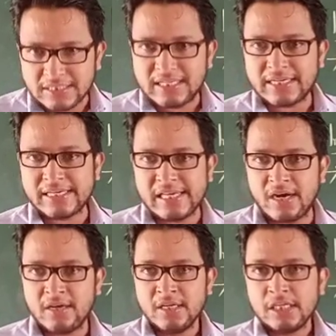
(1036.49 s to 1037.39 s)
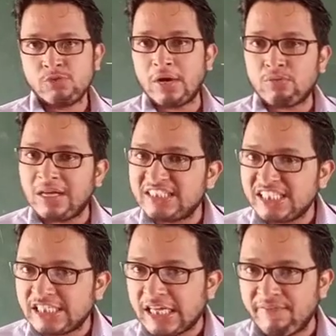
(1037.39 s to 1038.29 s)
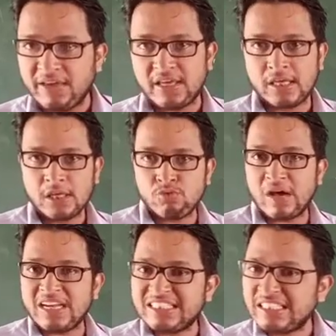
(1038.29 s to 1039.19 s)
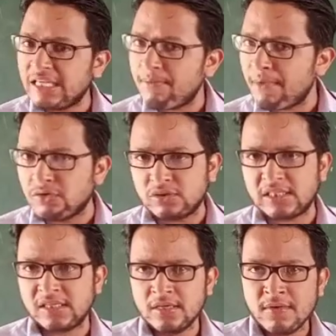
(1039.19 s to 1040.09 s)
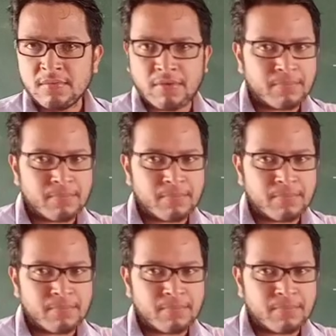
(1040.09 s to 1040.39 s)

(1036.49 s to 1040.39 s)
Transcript: Is that clear? You are watching TV, you are listening music.